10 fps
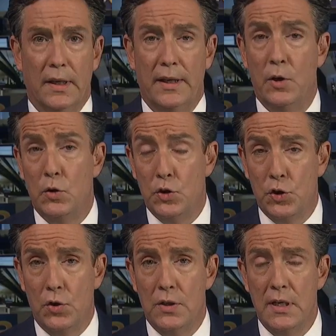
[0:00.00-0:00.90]
Well, in New
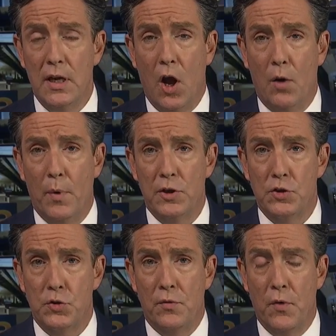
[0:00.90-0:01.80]
Jersey, all
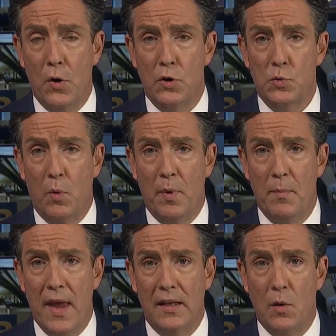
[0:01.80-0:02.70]
registered voters will
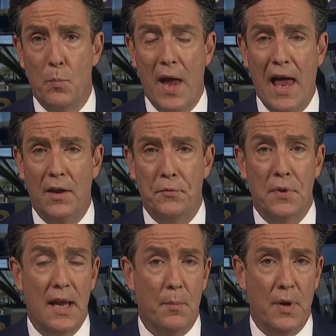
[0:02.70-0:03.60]
be mailed a
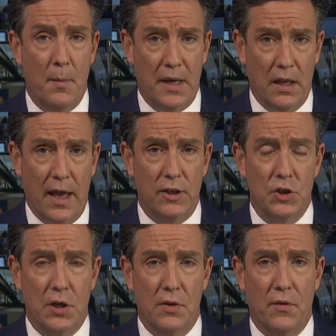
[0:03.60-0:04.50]
ballot for the upcoming
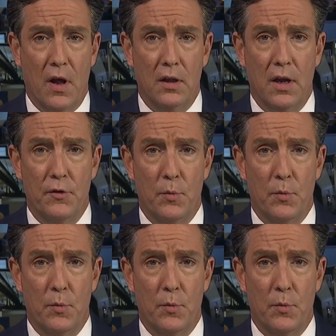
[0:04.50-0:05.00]
election in the fall.